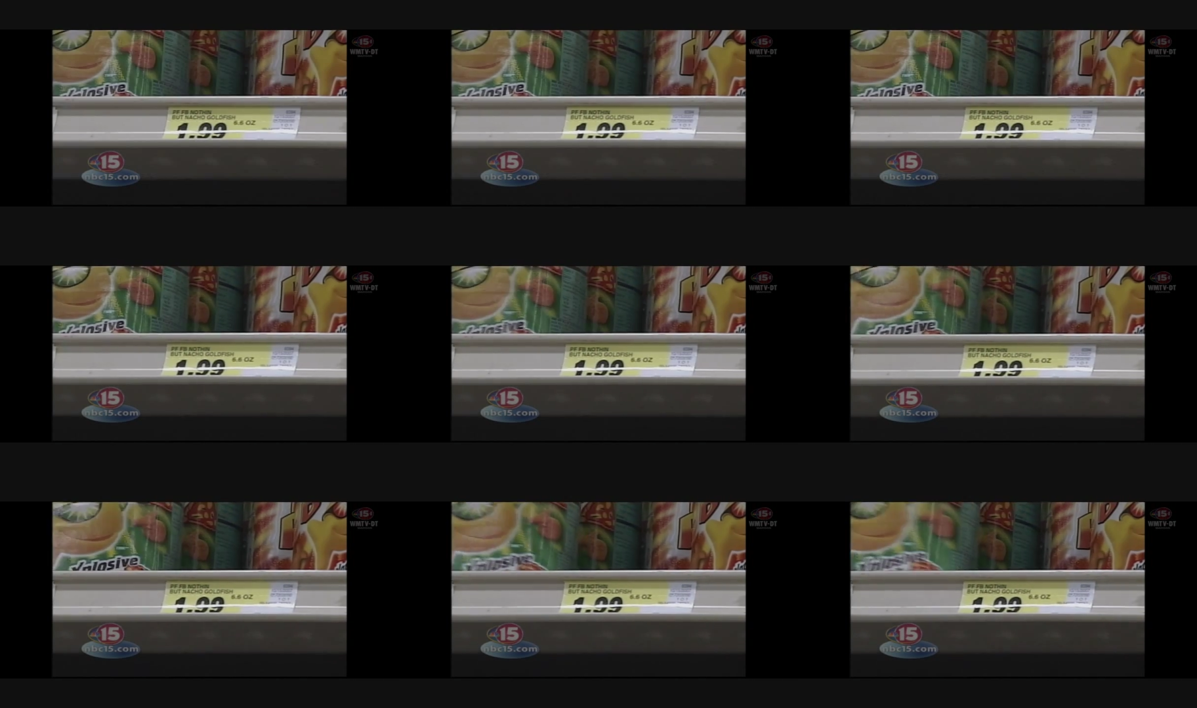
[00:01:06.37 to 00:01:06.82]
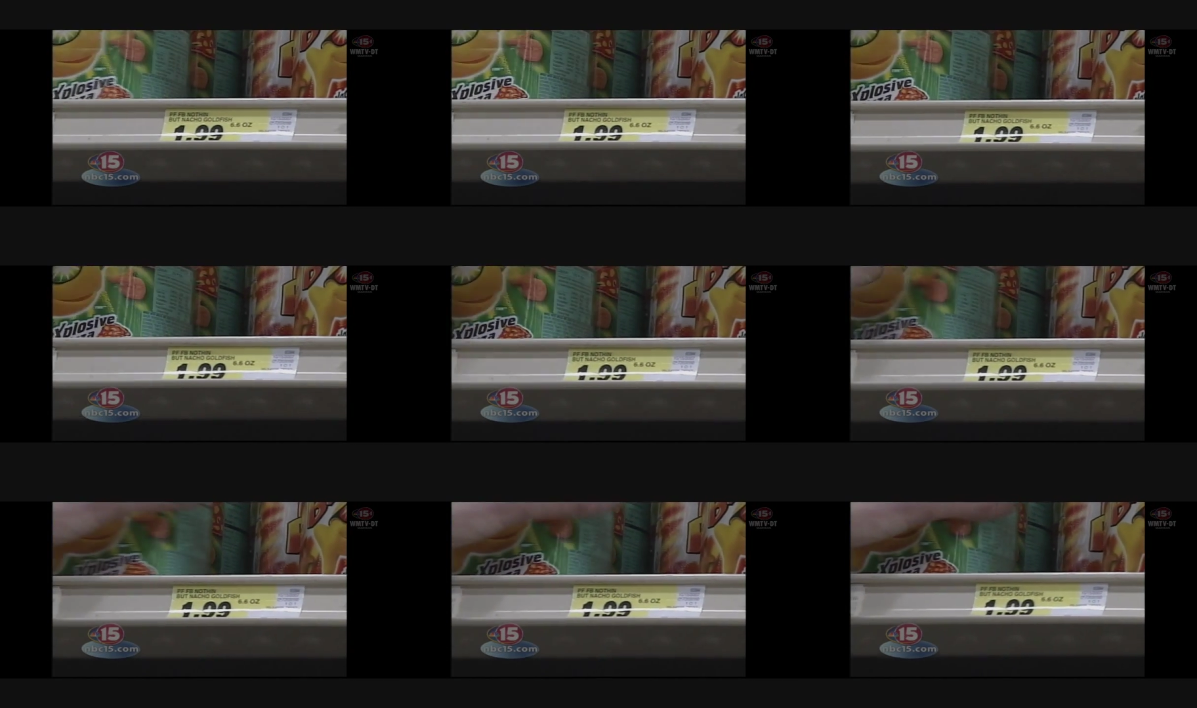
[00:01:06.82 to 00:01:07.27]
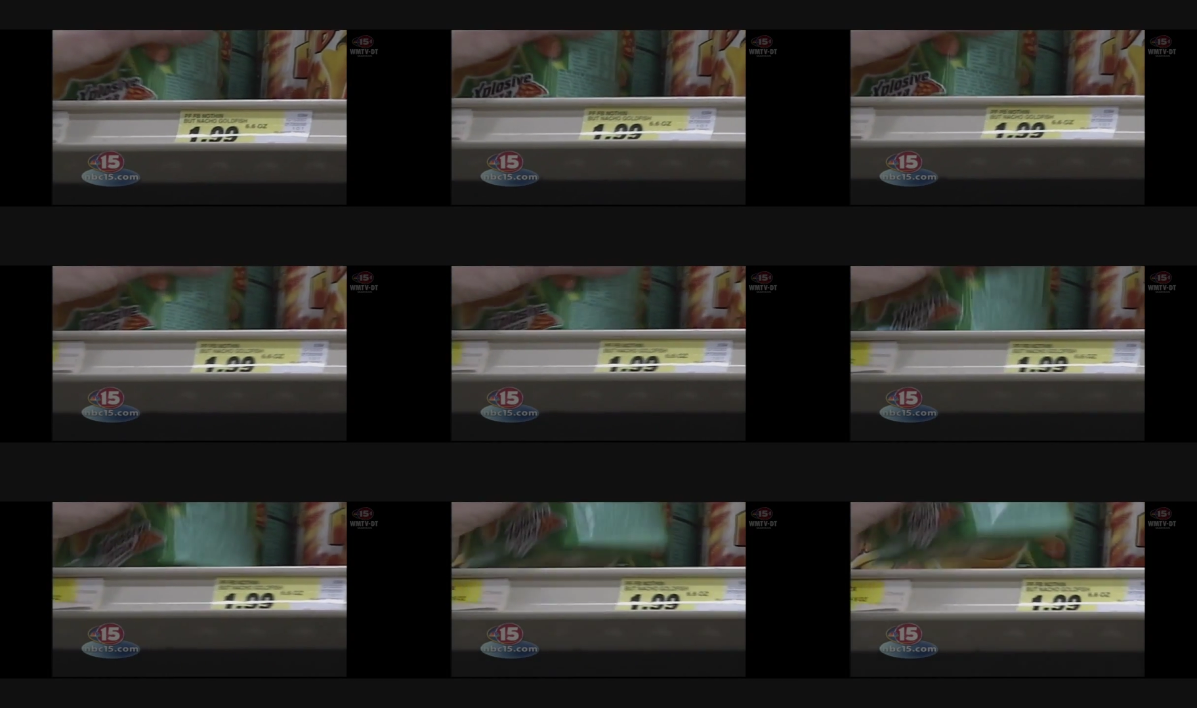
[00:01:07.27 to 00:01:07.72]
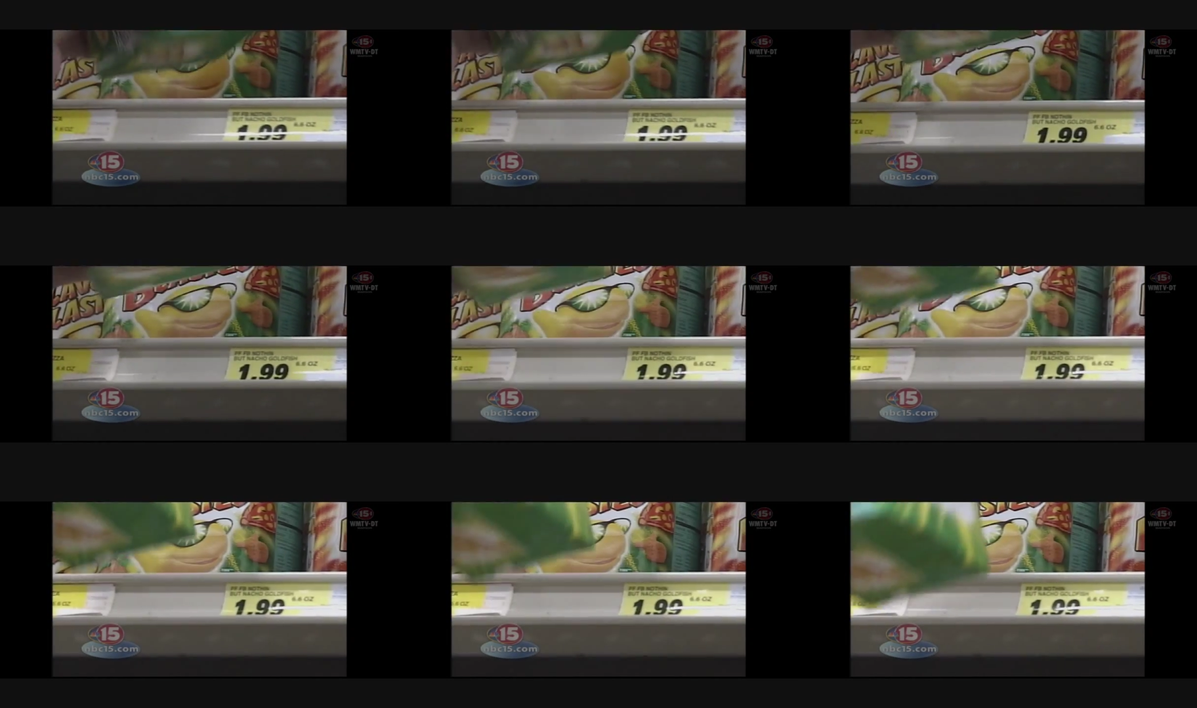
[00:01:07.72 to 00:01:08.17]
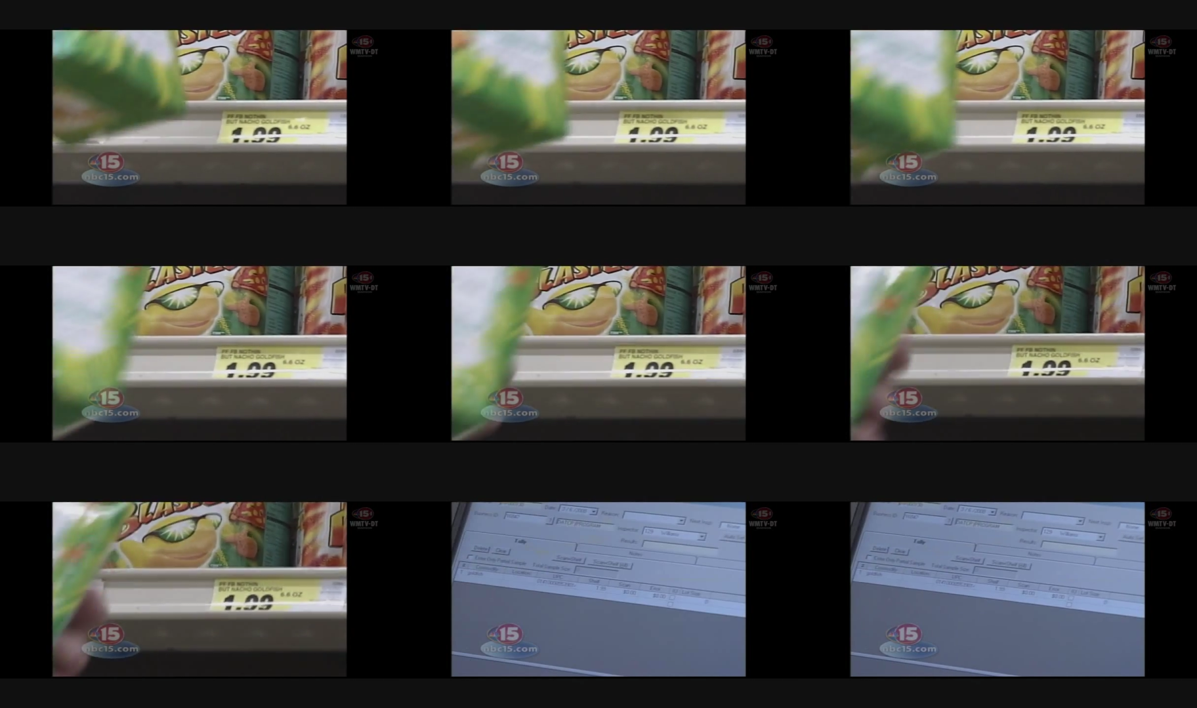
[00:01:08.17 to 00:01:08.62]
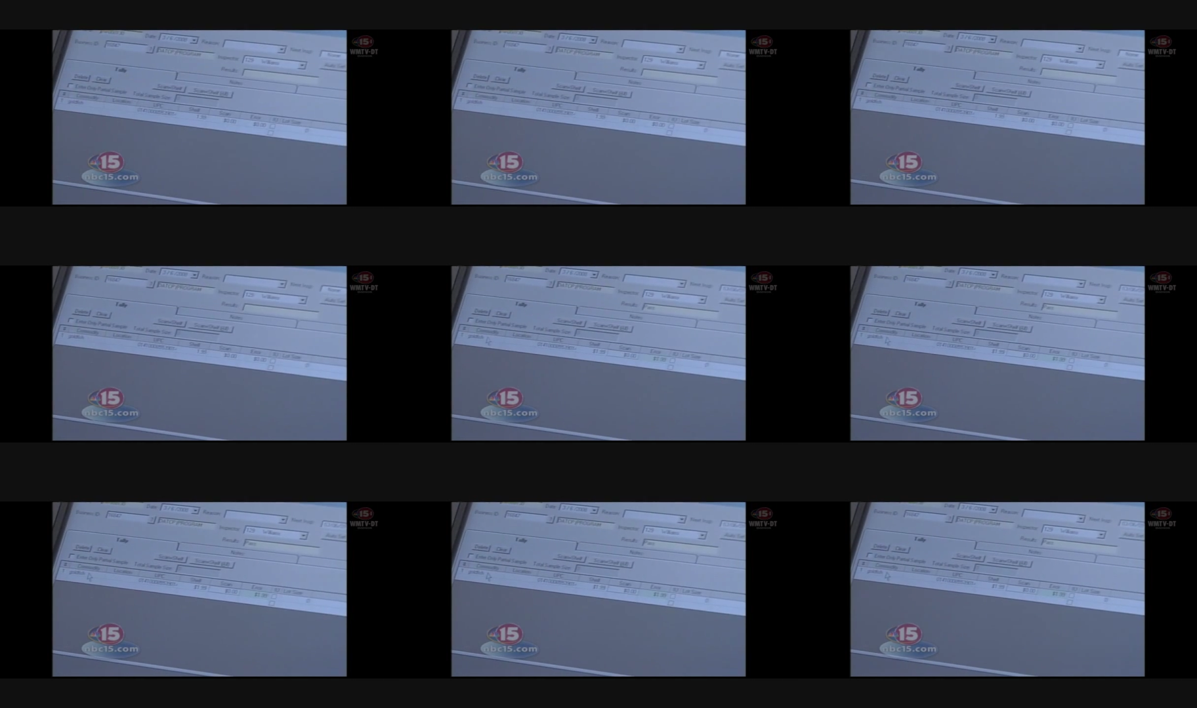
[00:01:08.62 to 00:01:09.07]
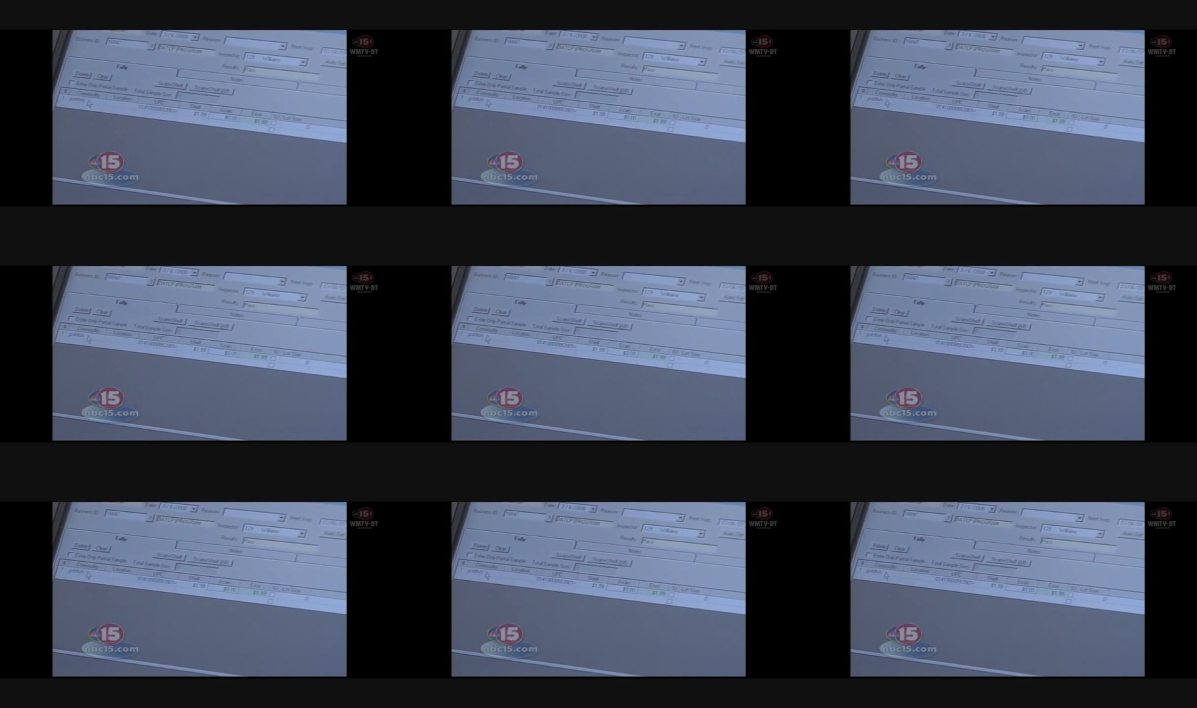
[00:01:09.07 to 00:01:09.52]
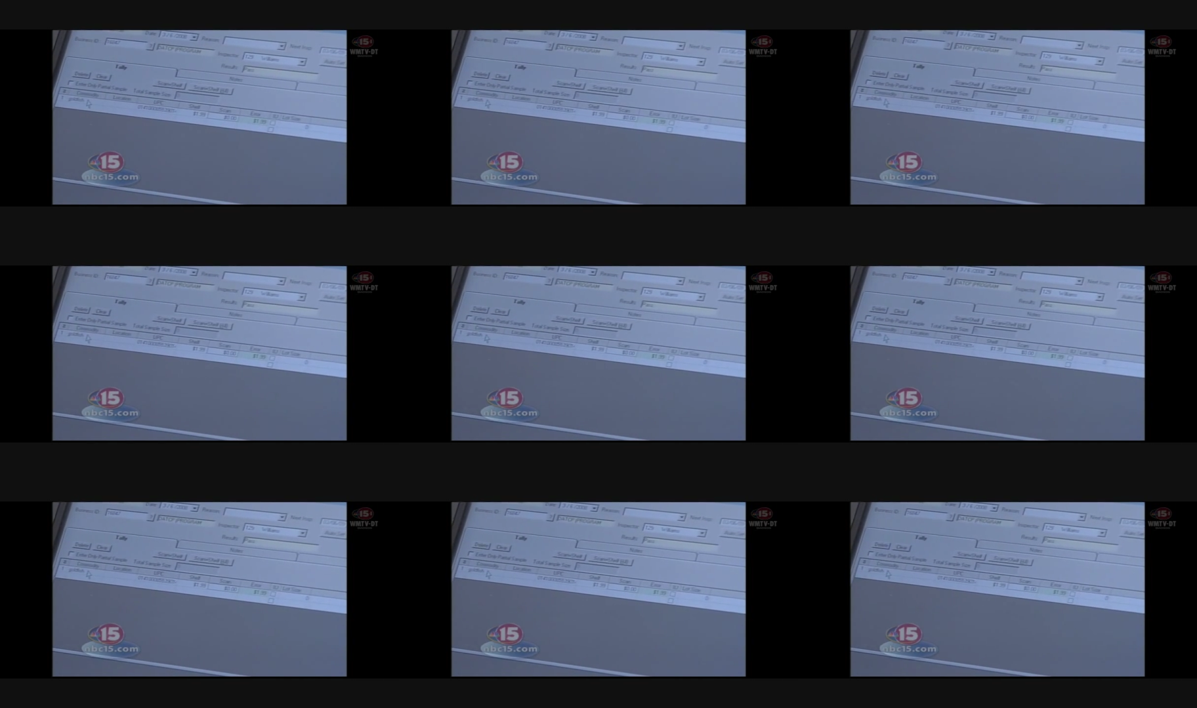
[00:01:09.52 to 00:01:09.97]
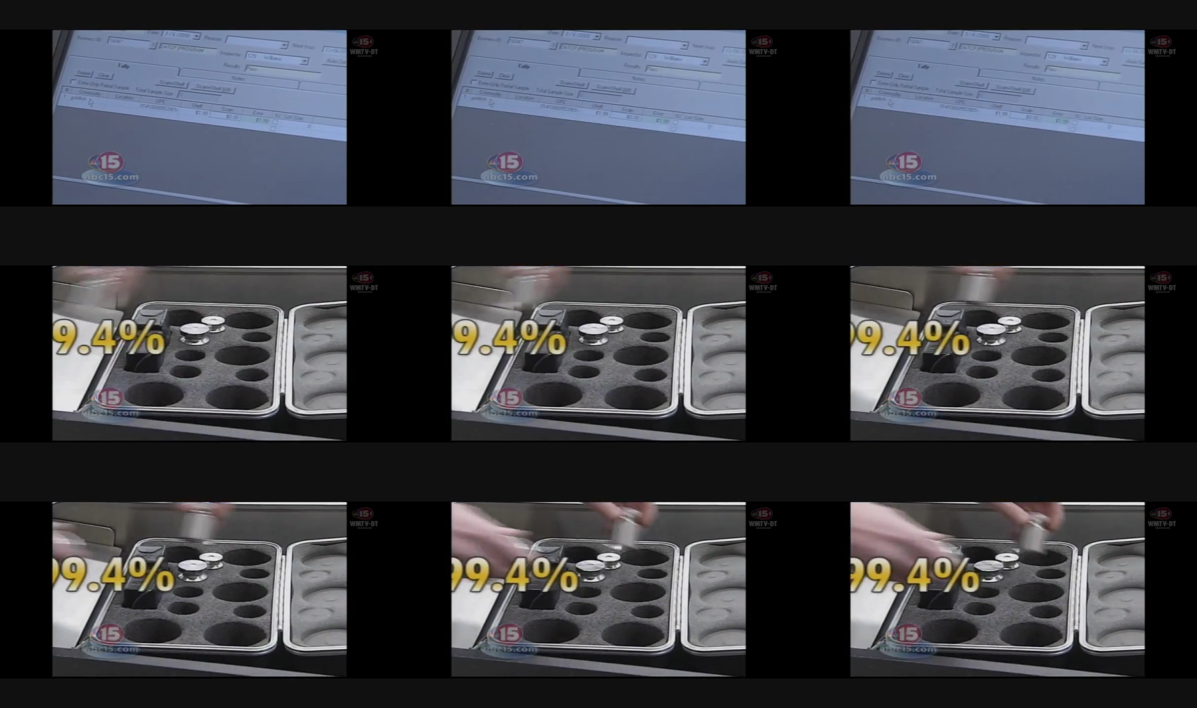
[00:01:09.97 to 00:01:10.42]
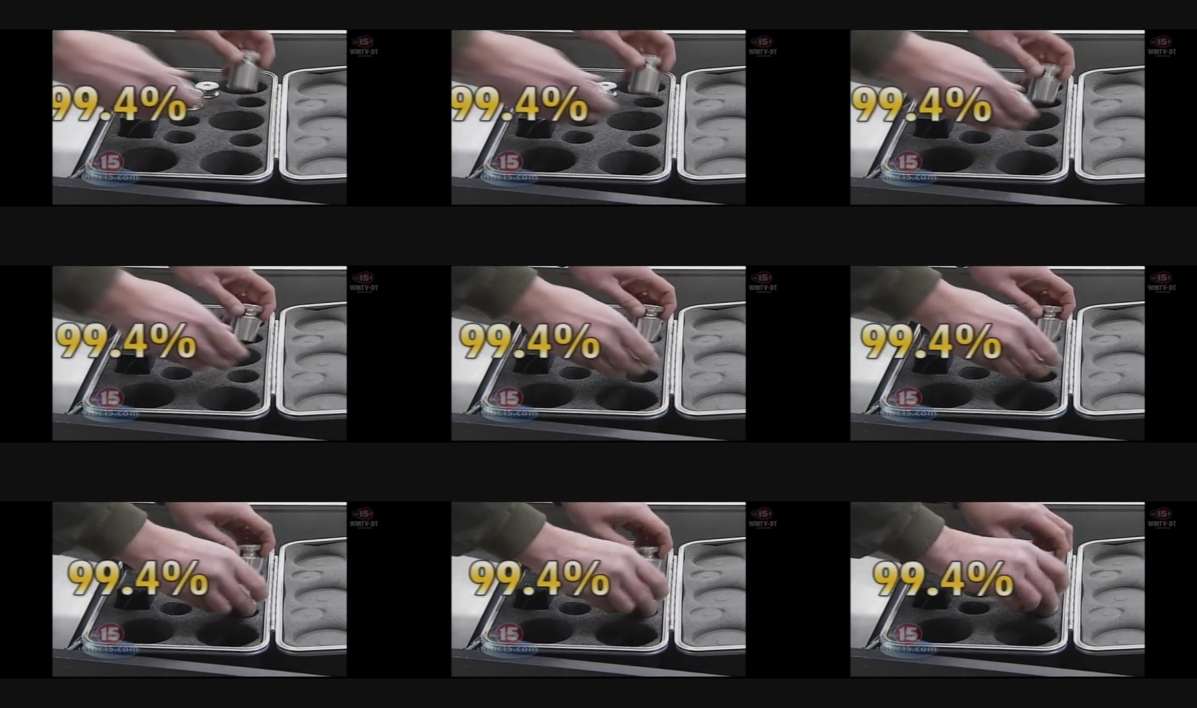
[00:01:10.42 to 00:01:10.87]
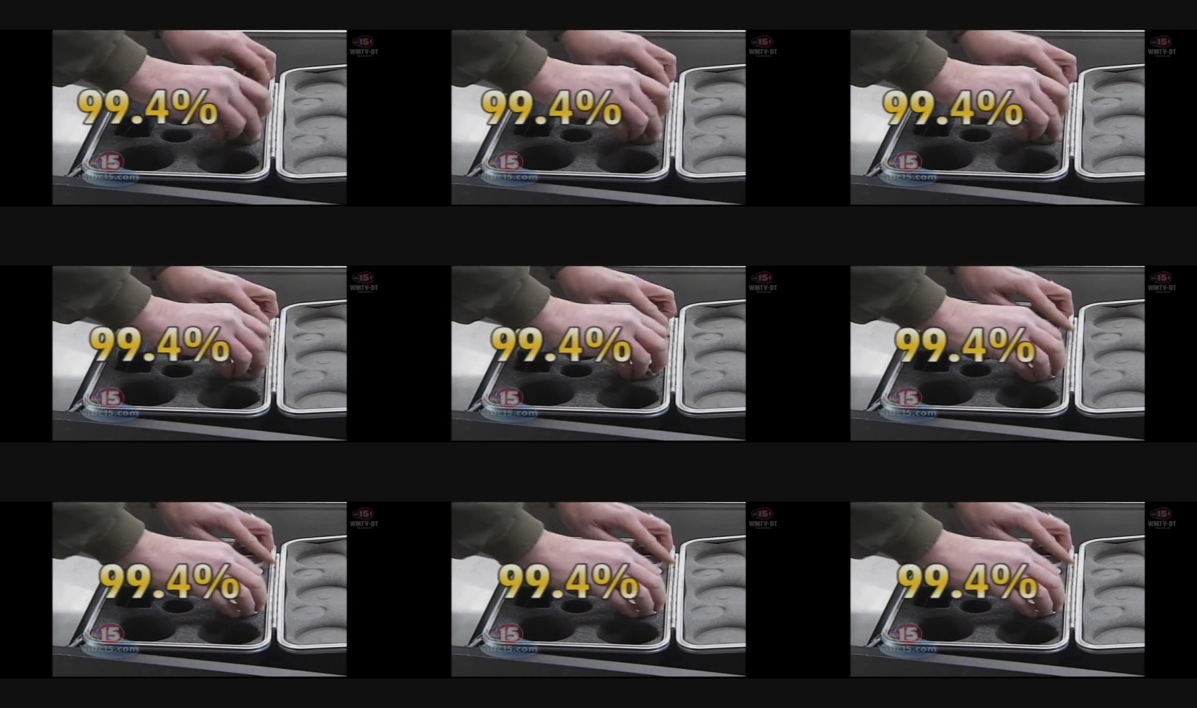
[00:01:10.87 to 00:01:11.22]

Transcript: (no speaker visible)